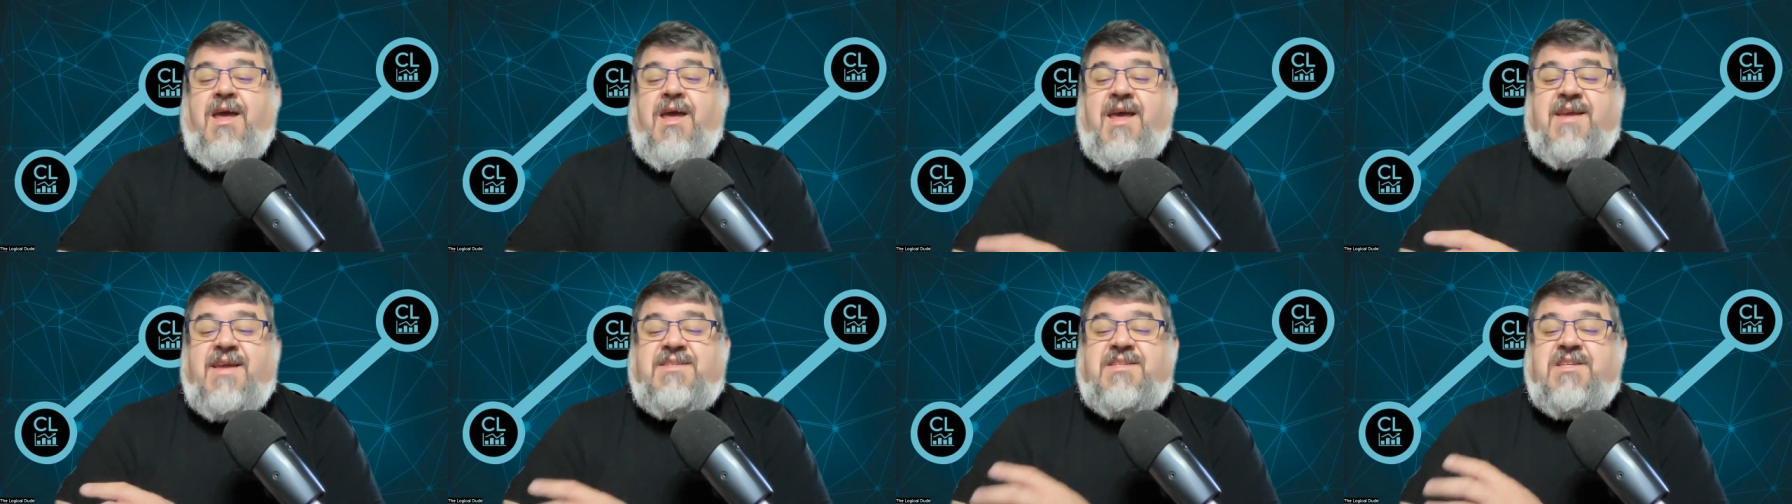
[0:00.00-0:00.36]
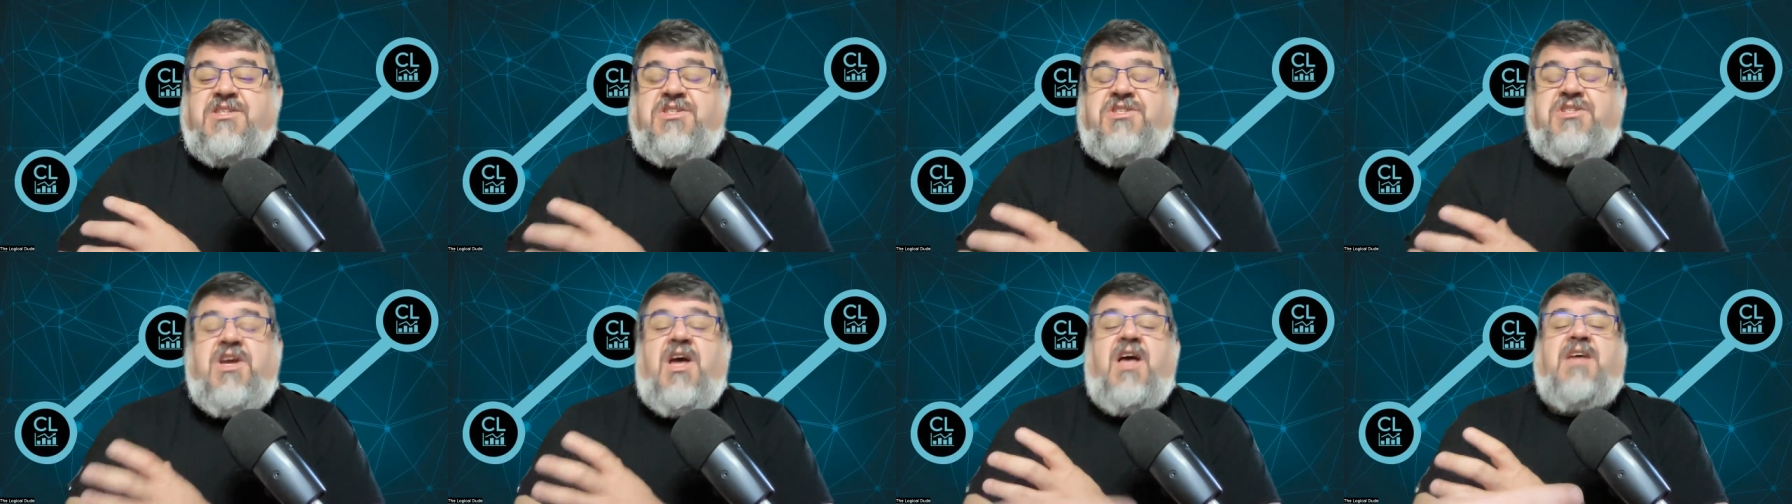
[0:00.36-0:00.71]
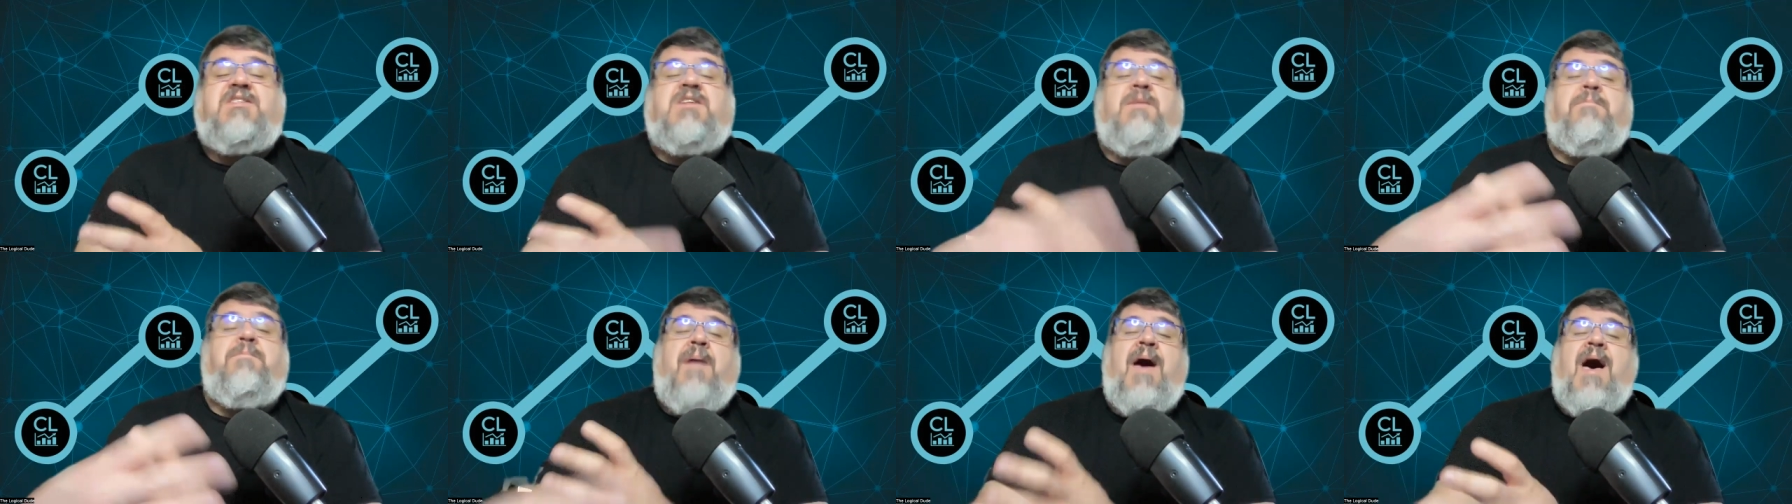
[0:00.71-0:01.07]
isn't
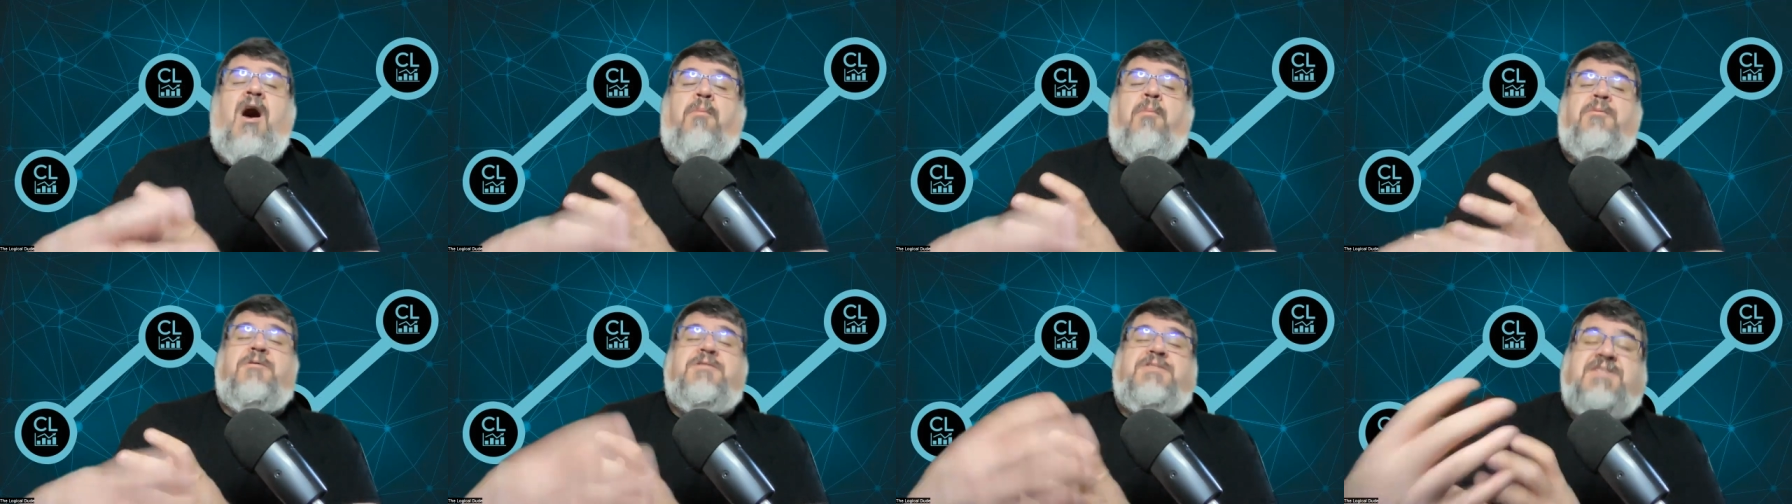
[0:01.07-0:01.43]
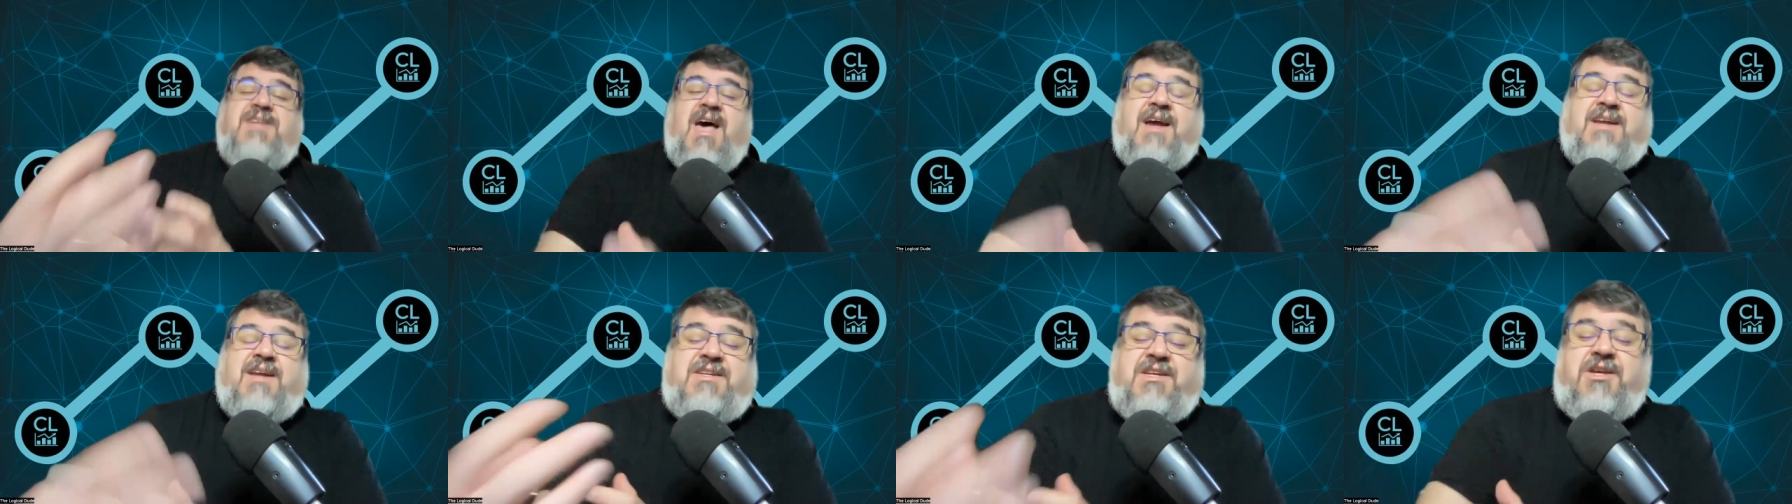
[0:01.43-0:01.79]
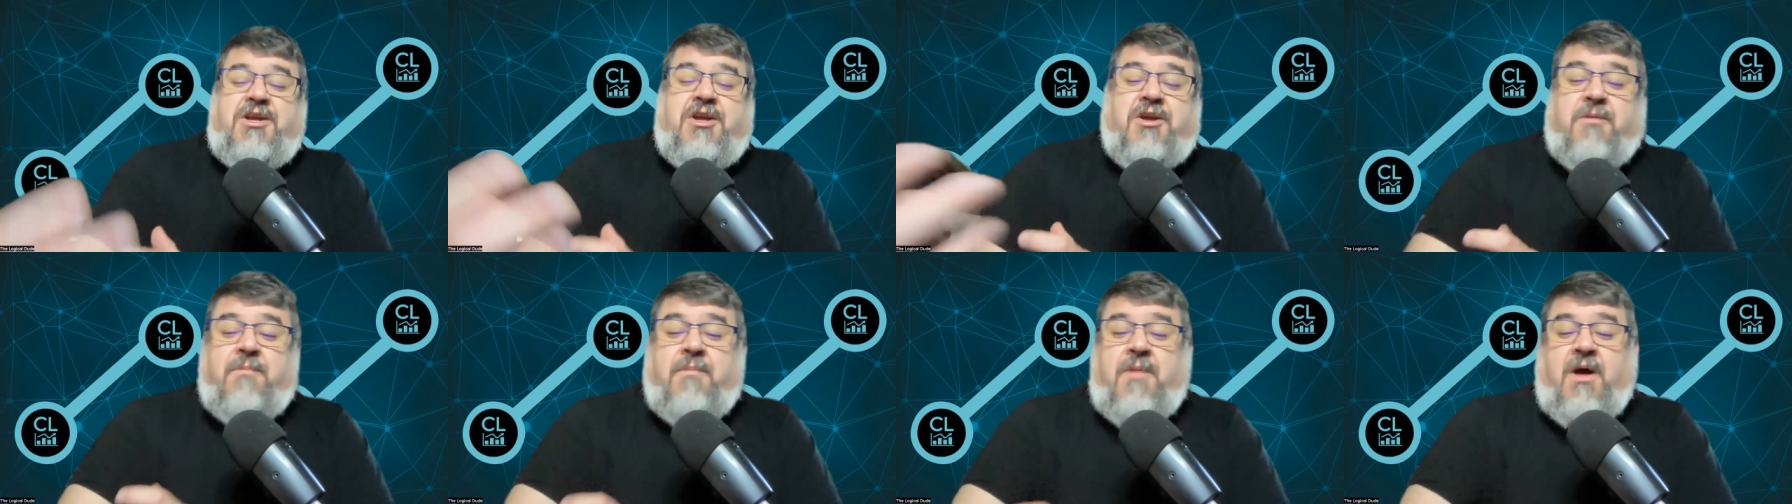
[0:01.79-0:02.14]
just about
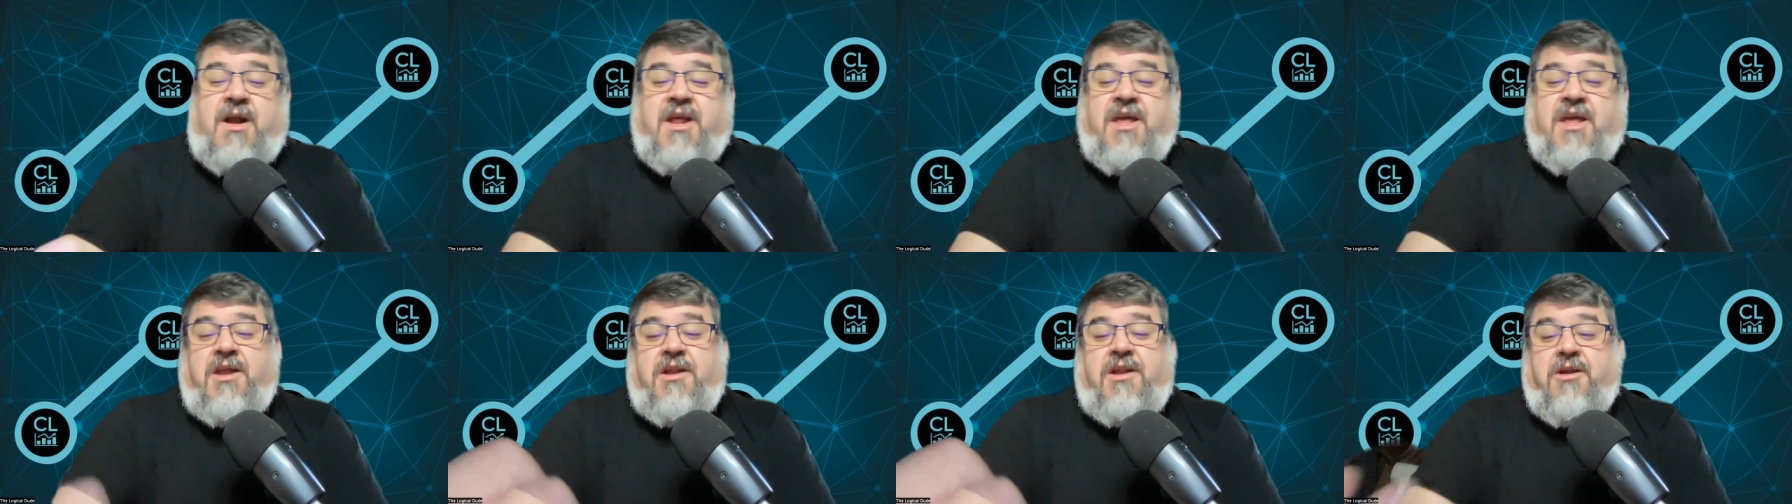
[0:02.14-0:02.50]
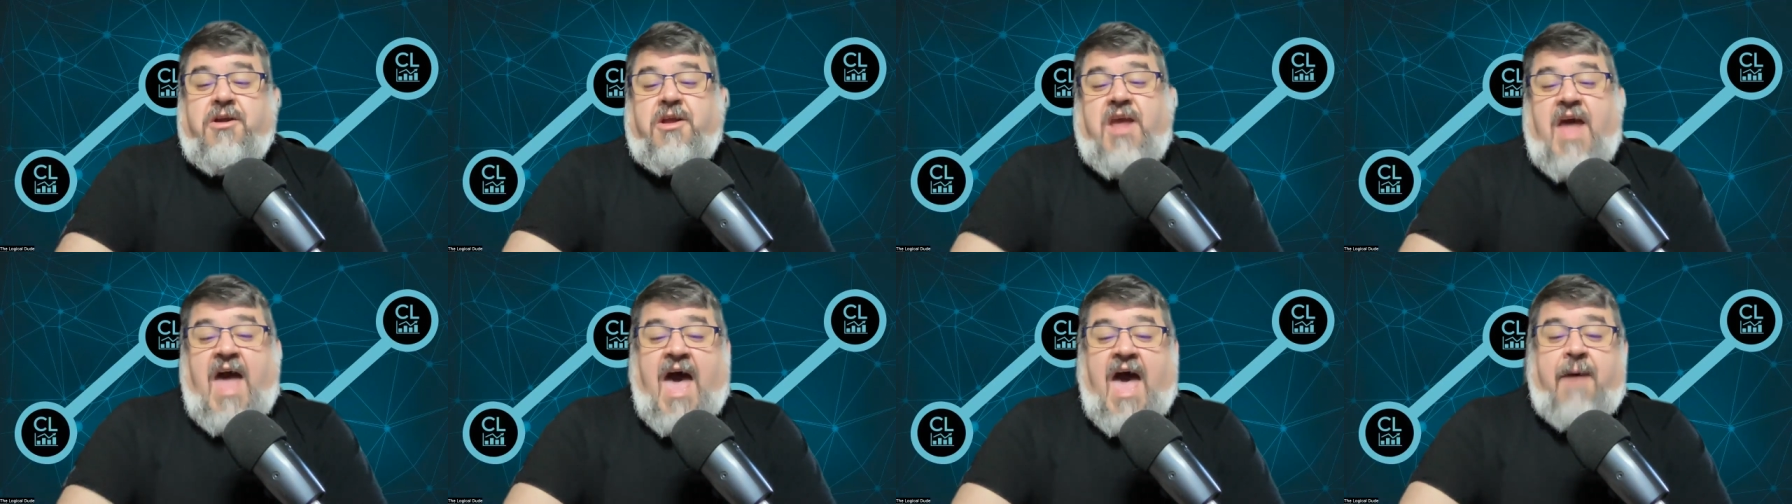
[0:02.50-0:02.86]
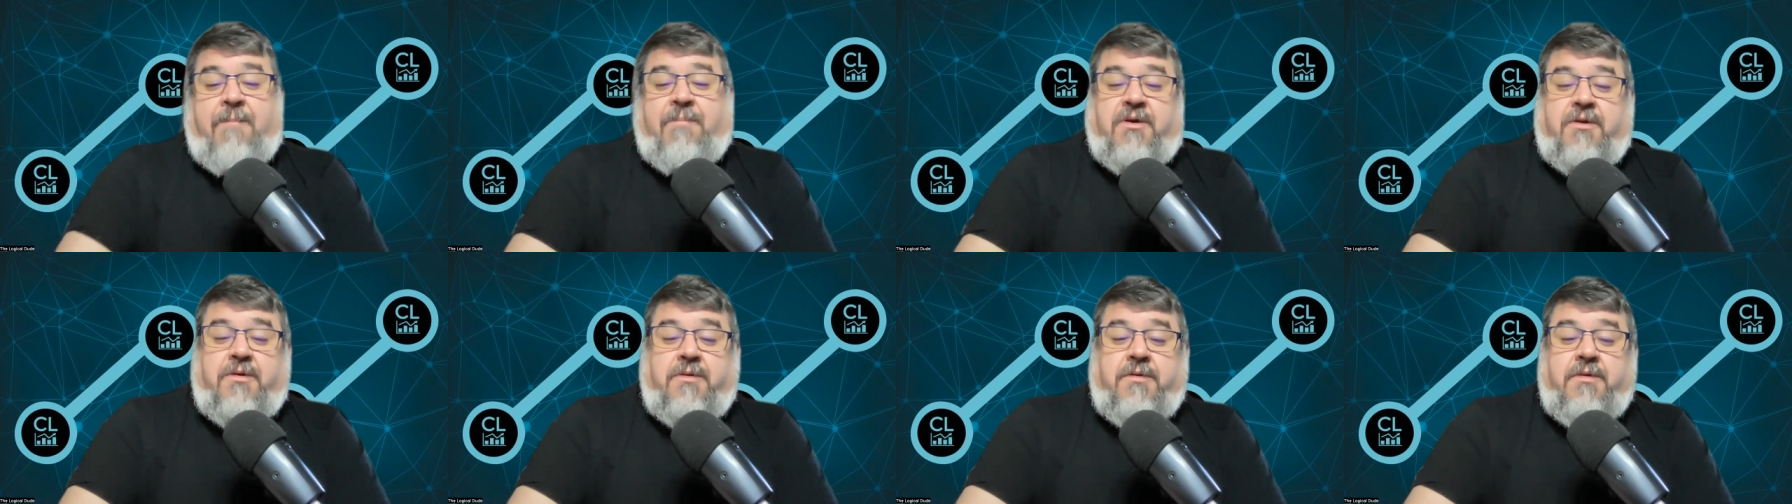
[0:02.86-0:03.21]
protecting your money and your
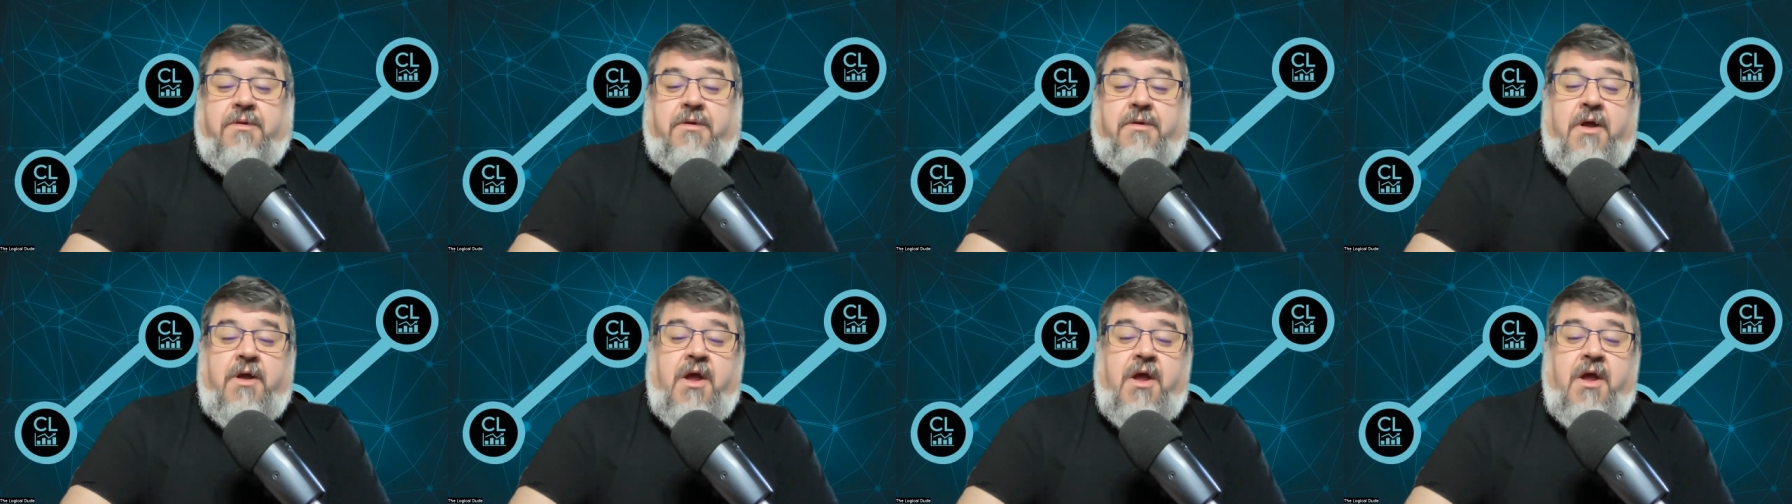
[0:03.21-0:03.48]
capital.